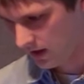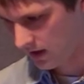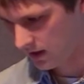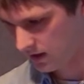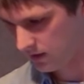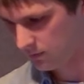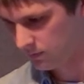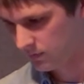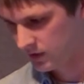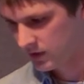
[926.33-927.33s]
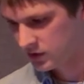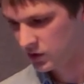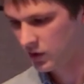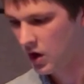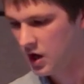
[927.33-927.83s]
Um,
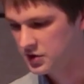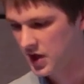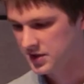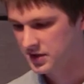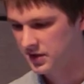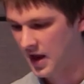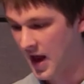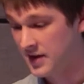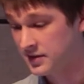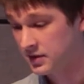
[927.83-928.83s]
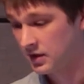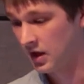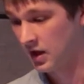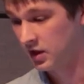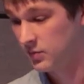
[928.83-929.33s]
so, in contrast to that,
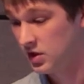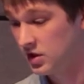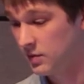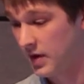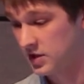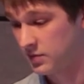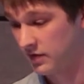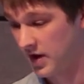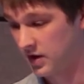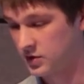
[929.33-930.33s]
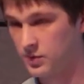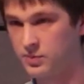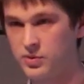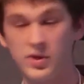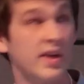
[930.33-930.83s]
uh, community based providers were
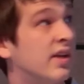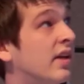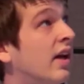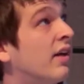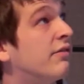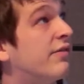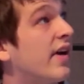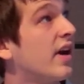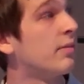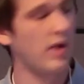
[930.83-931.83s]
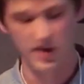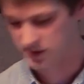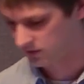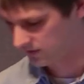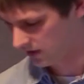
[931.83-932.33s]
portrayed in a very
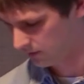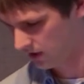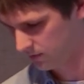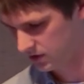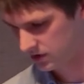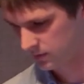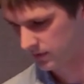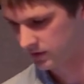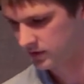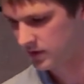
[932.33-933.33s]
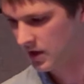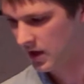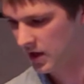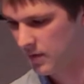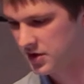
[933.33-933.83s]
positive light by our participants
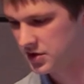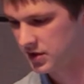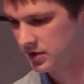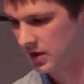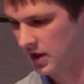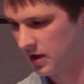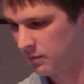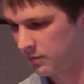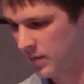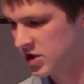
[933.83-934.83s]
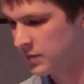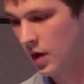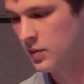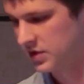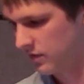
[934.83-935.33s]
and mentioned, uh, mentioned by
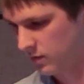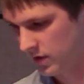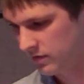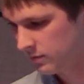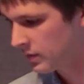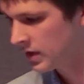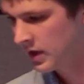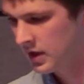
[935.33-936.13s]
almost every one of them.